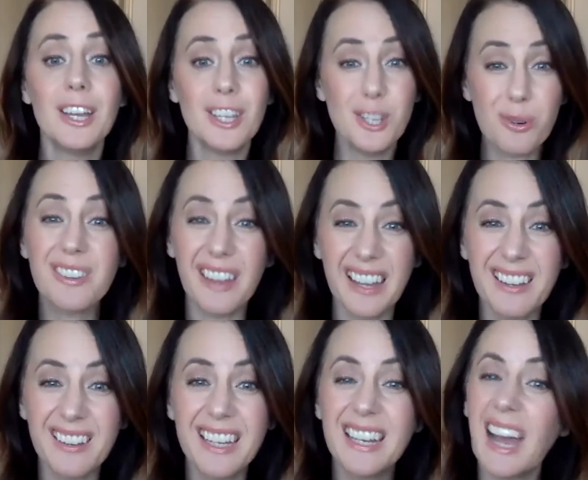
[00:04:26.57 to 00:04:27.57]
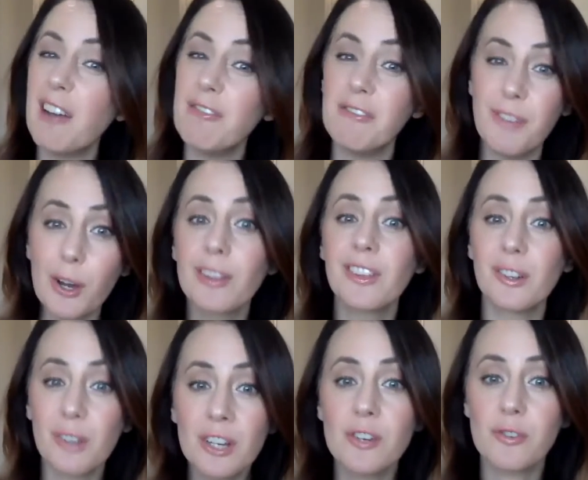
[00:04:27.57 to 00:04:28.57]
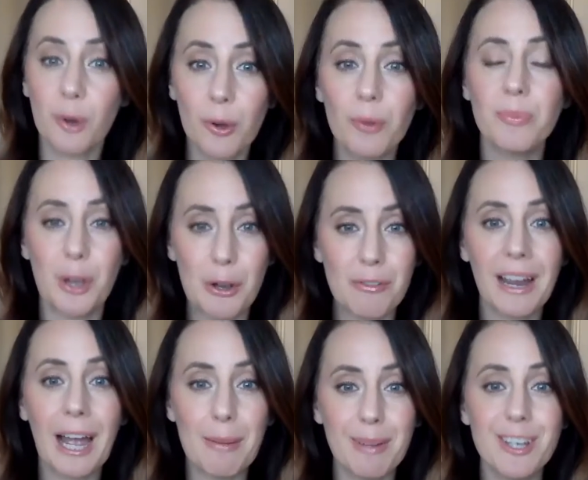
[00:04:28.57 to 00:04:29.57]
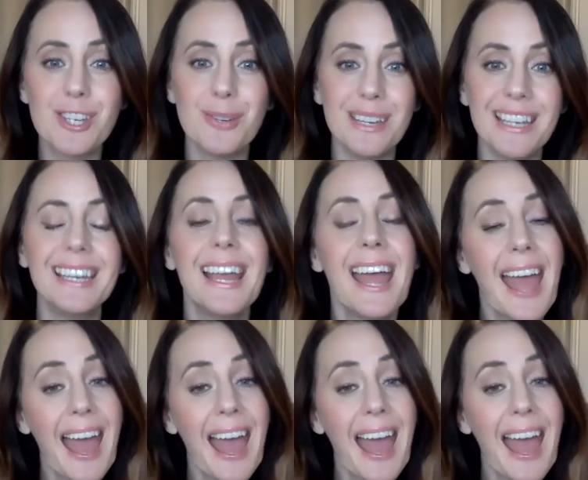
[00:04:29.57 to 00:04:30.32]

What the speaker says: you're likely to have very little control over how much you eat.